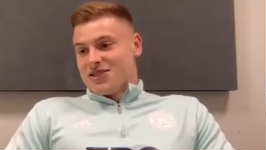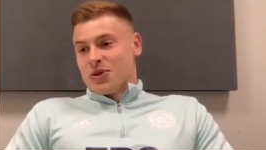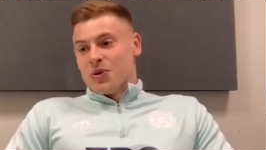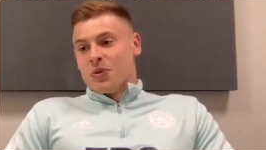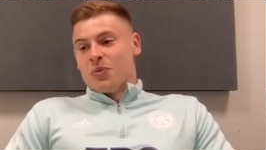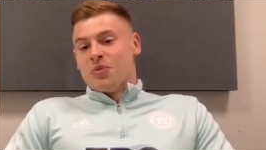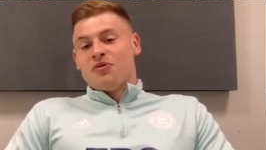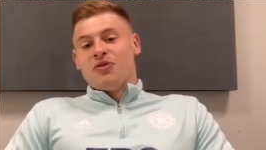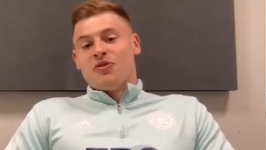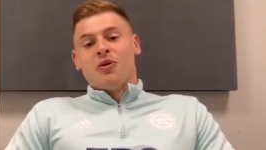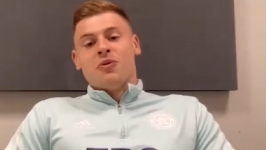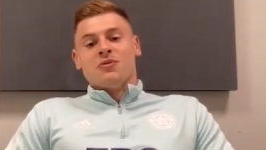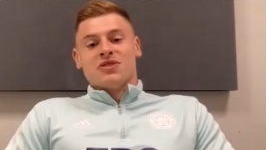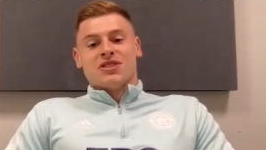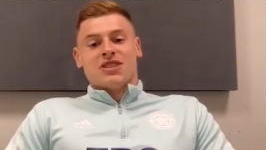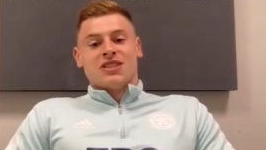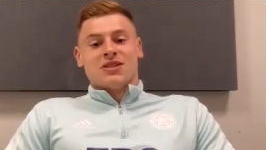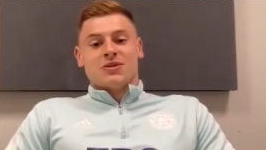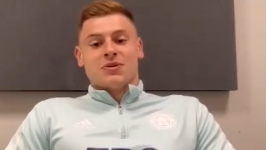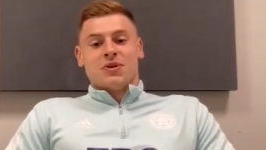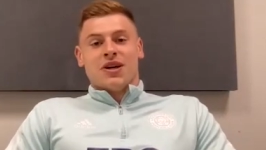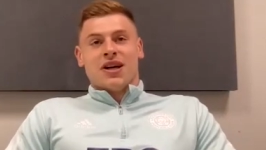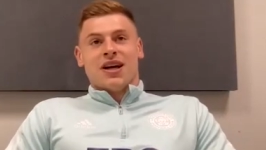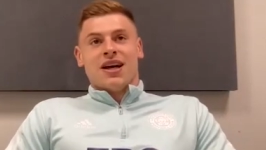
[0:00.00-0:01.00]
they're the sort of
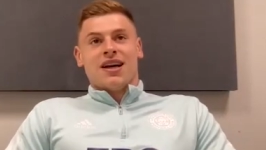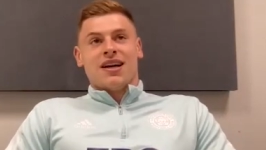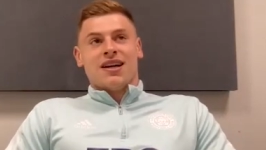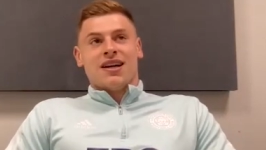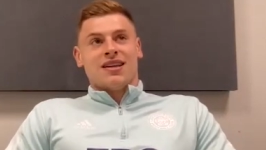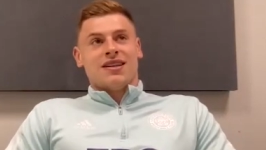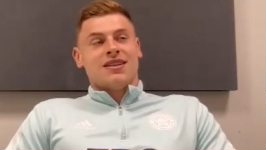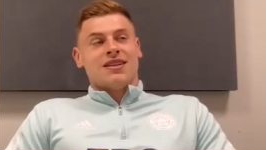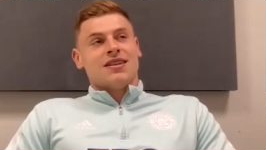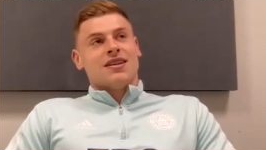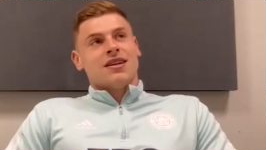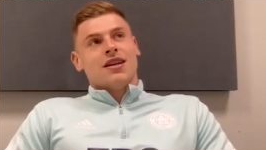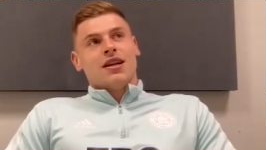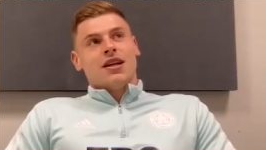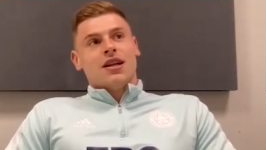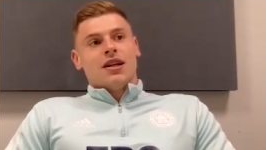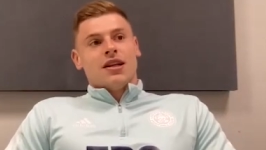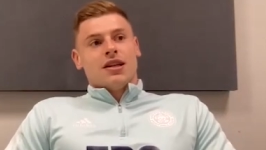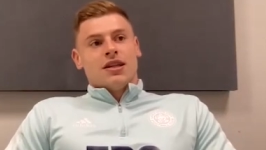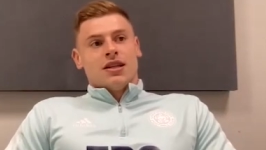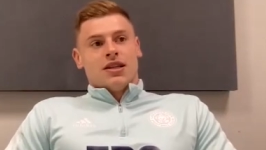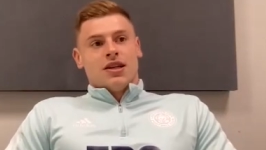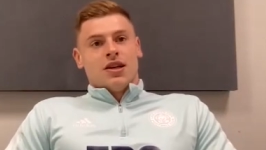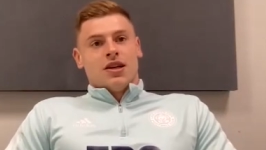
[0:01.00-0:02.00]
performances where
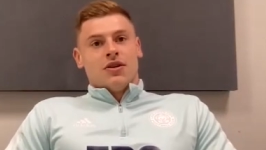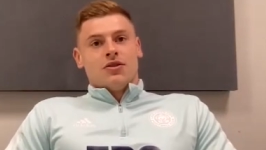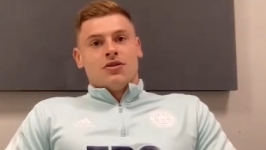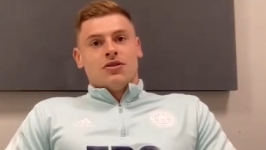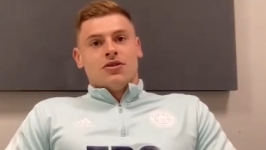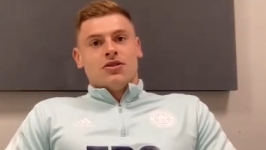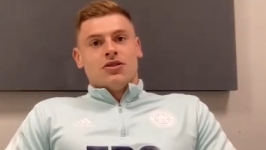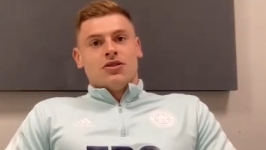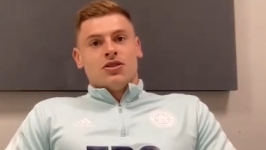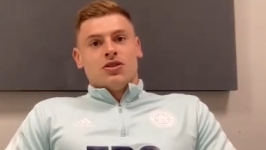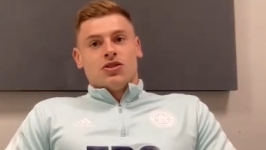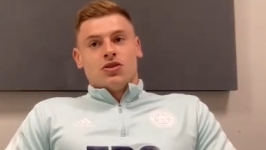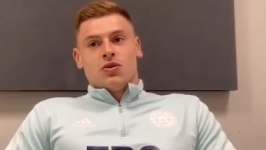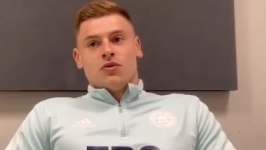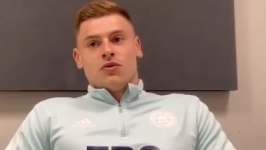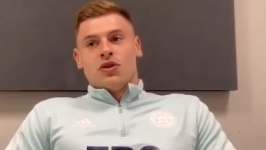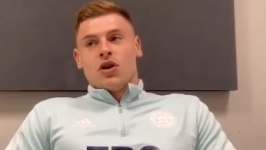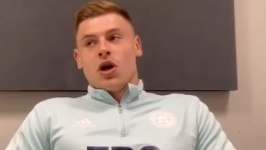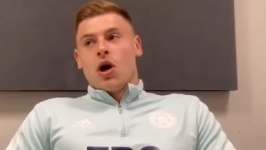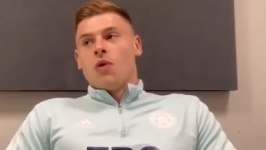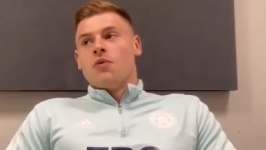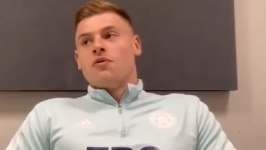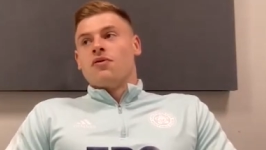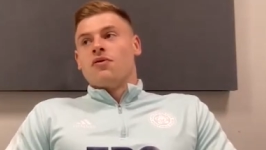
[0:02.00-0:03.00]
you know you
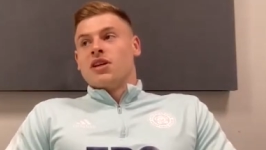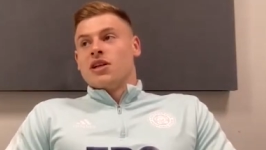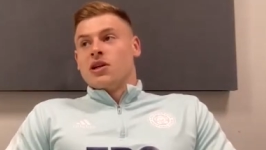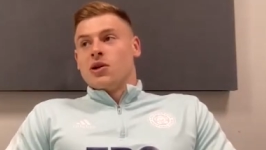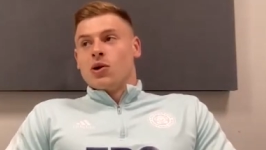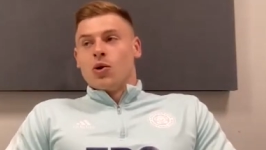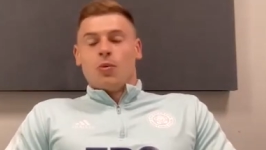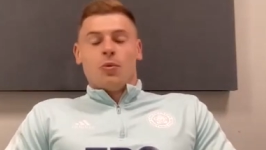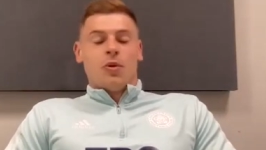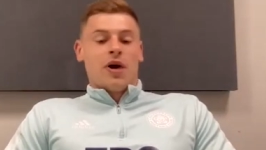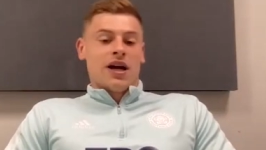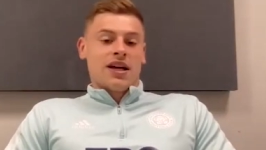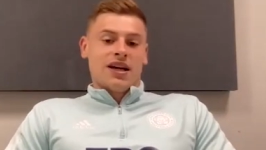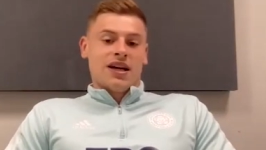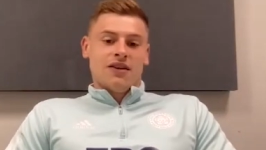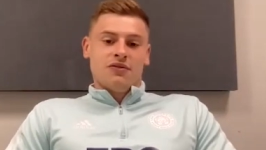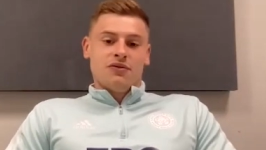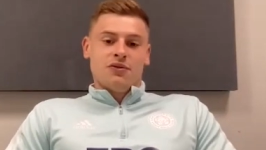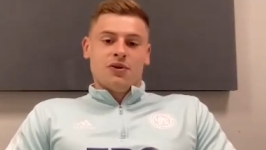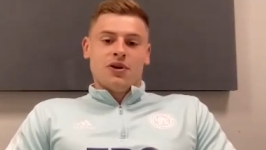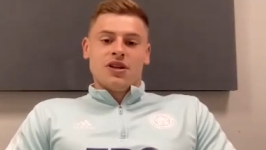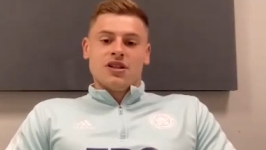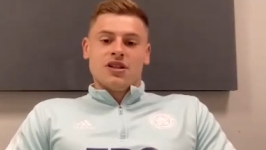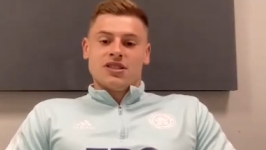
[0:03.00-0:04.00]
sort of you hopefully you look back
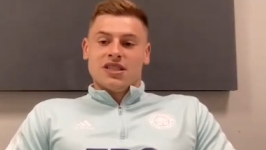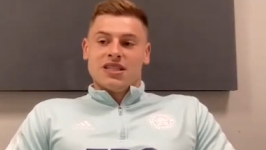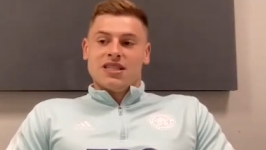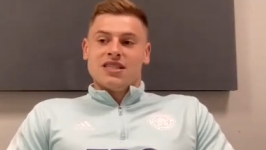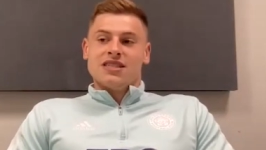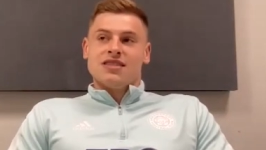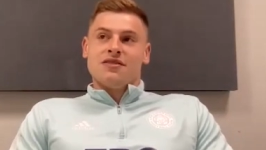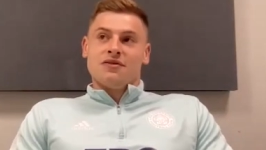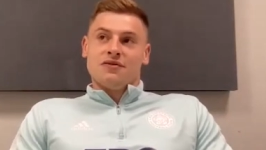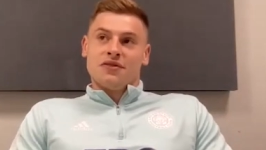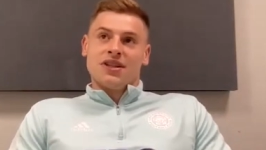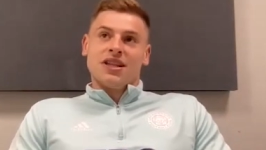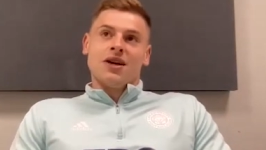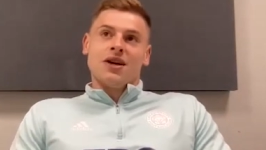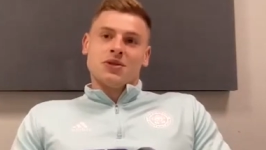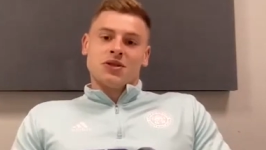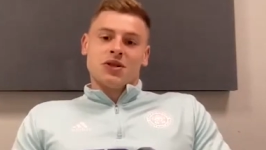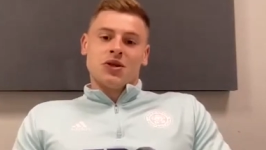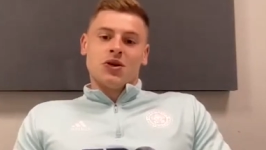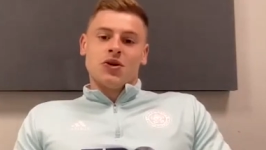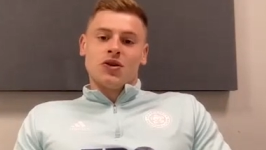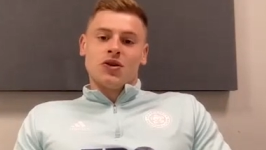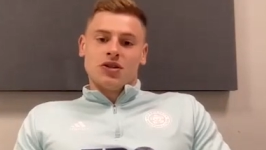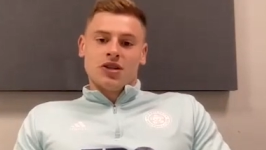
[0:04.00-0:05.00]
at throughout the season. I think that
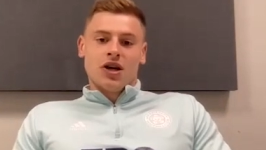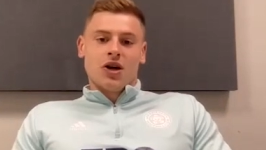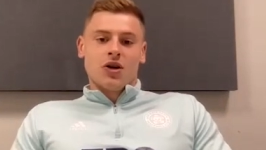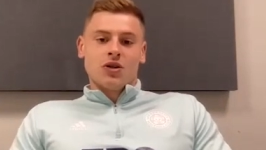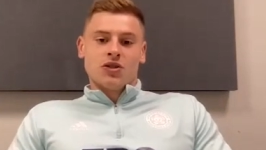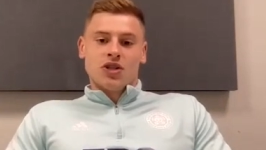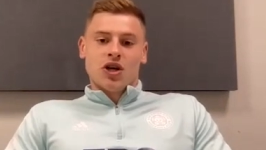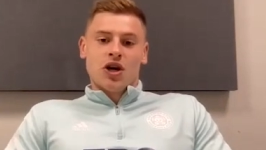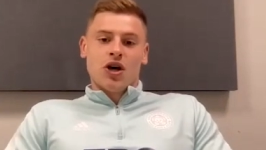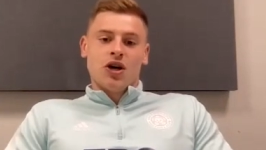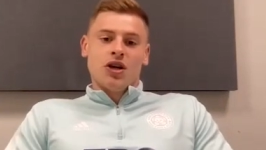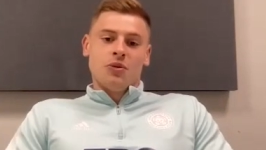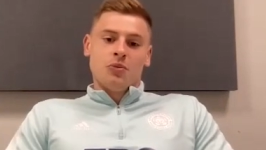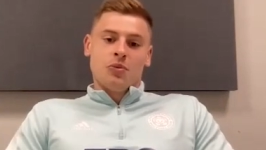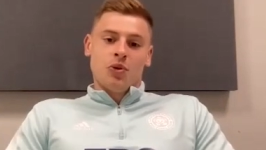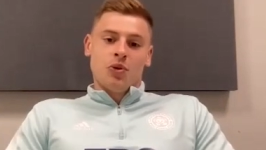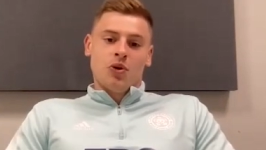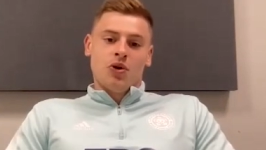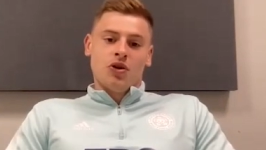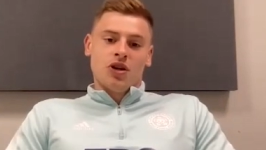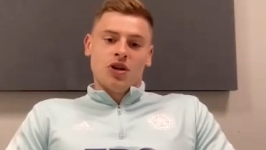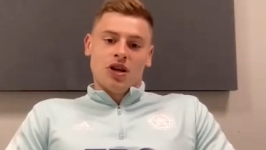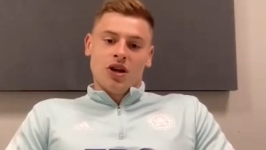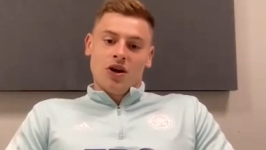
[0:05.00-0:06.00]
was our, our
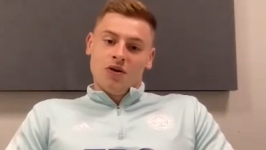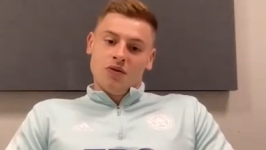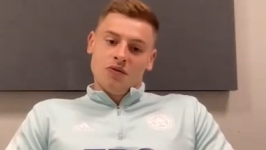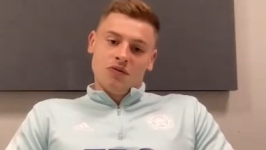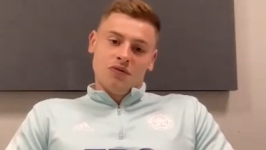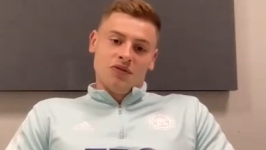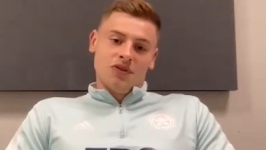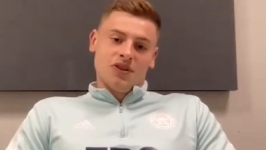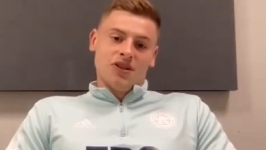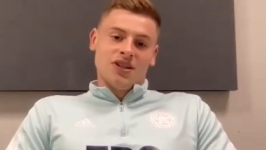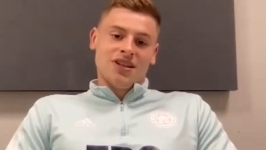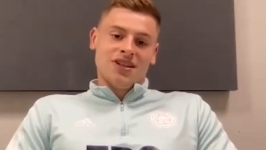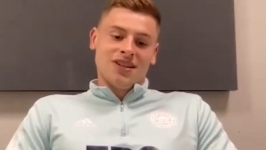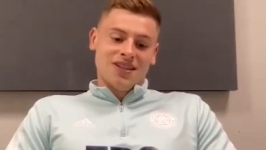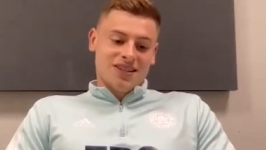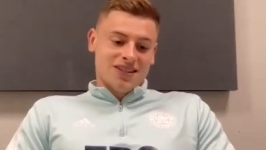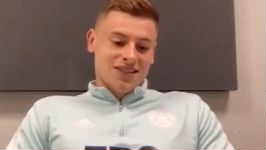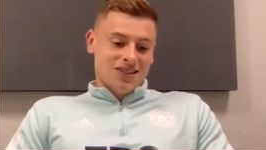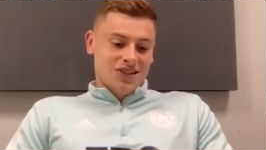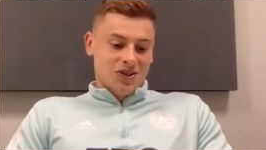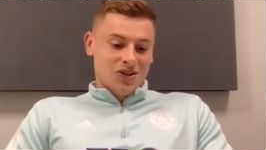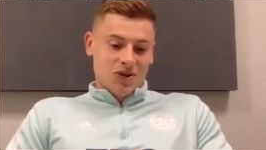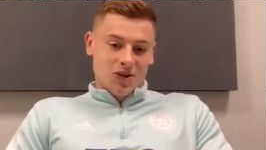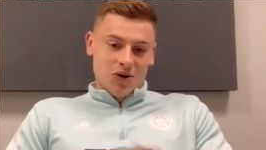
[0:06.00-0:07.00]
turning point, and
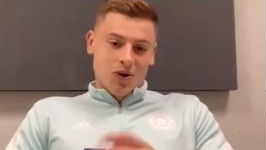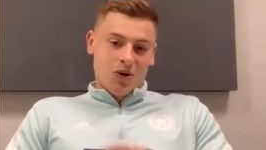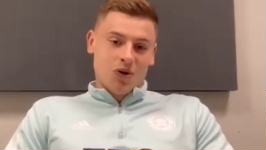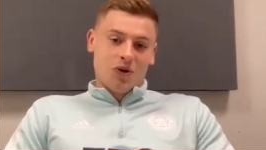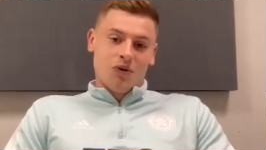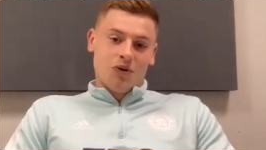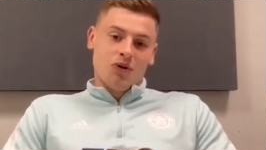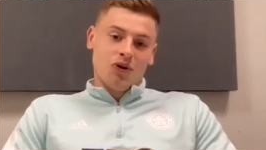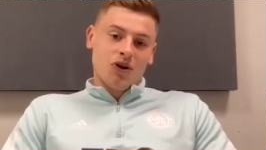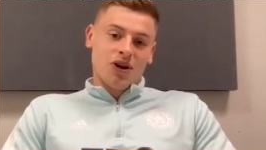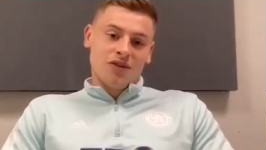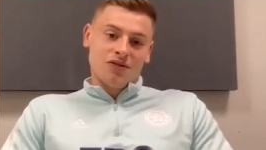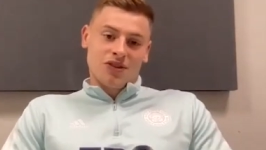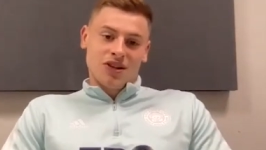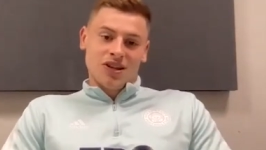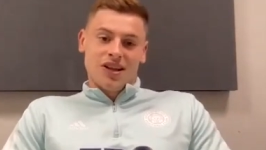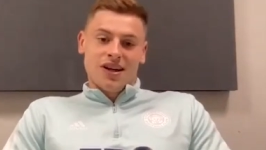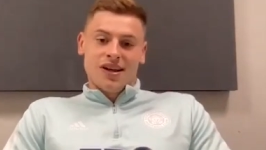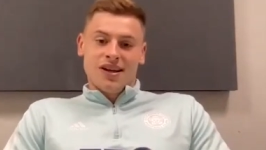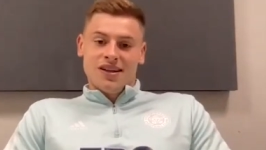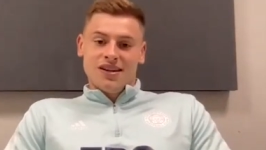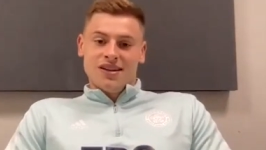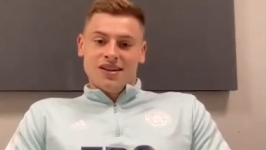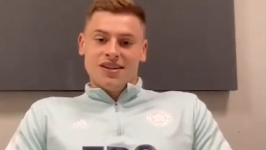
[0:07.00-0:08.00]
hopefully you can go on a run
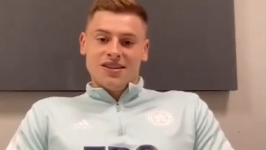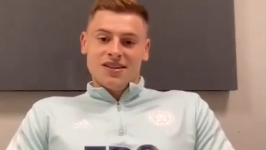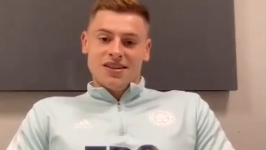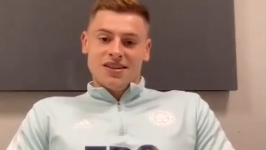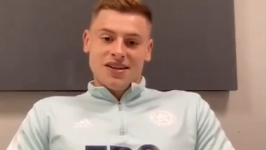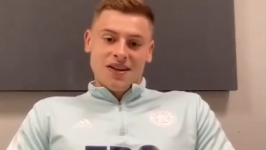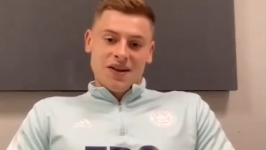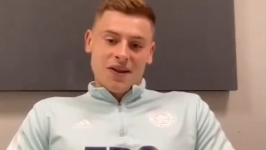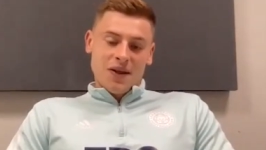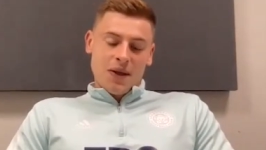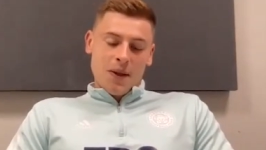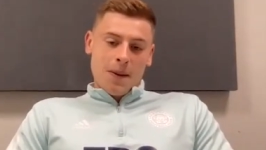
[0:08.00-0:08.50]
after that.